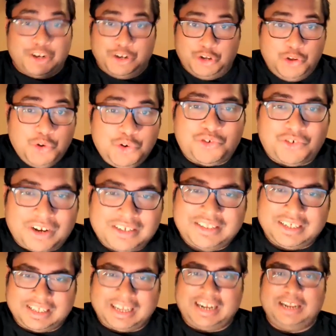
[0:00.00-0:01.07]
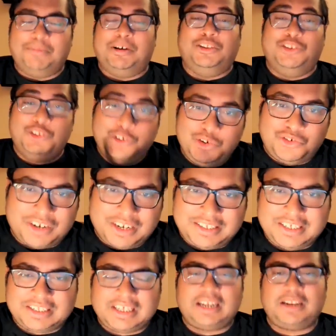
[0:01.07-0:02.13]
do you trust the Taliban? Do you trust
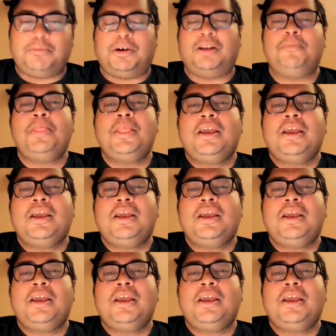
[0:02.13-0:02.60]
the Taliban?